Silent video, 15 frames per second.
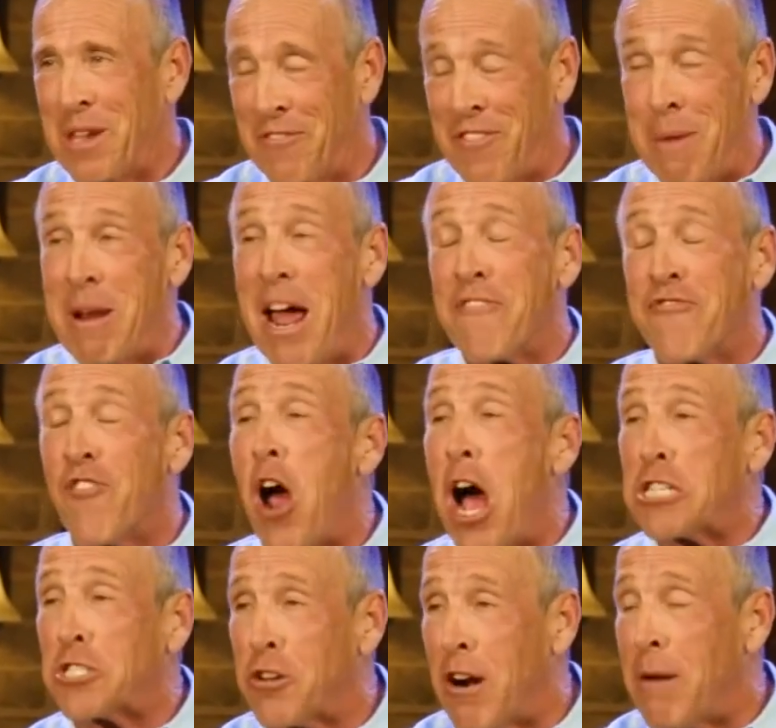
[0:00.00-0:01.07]
If I'm not
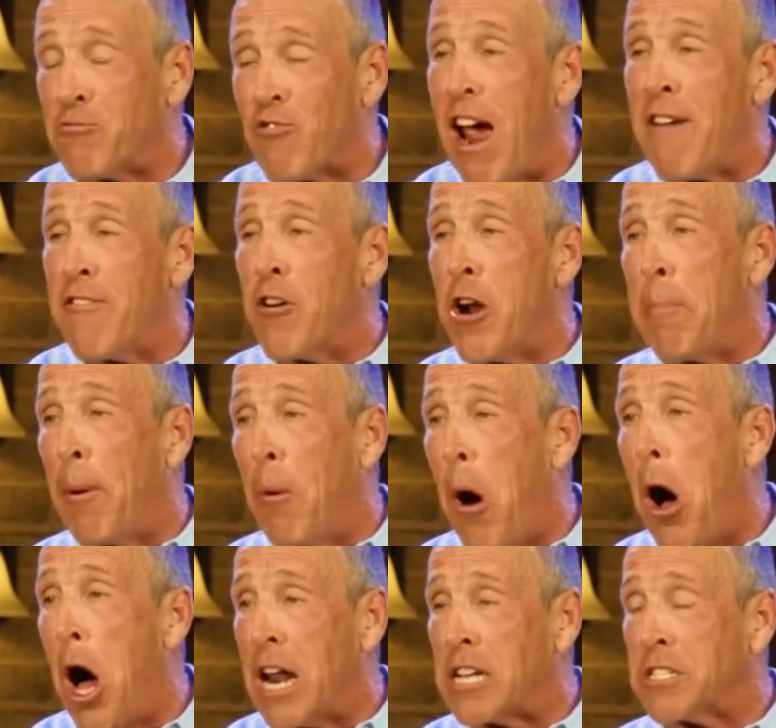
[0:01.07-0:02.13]
frosting her, I'm driving her up a
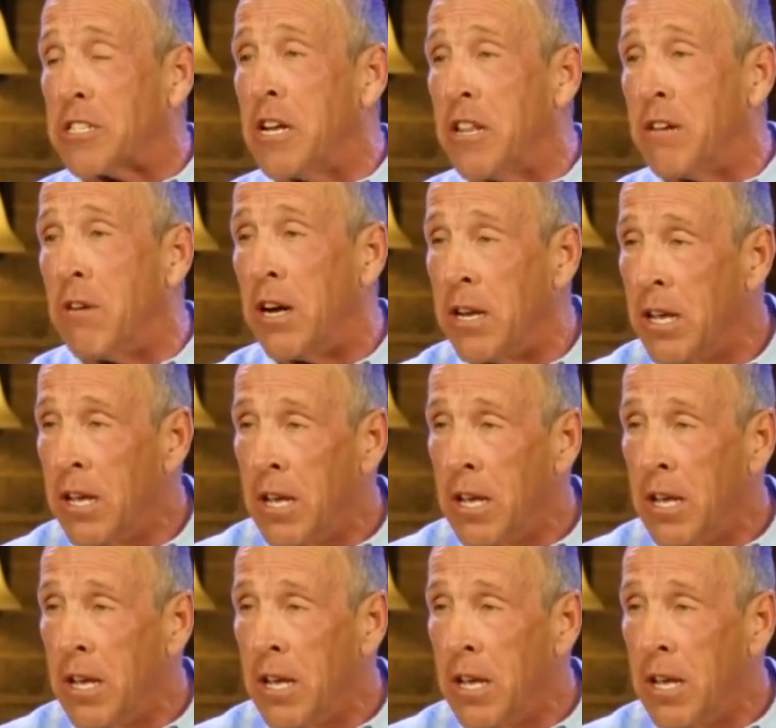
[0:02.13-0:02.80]
wall. That's another one.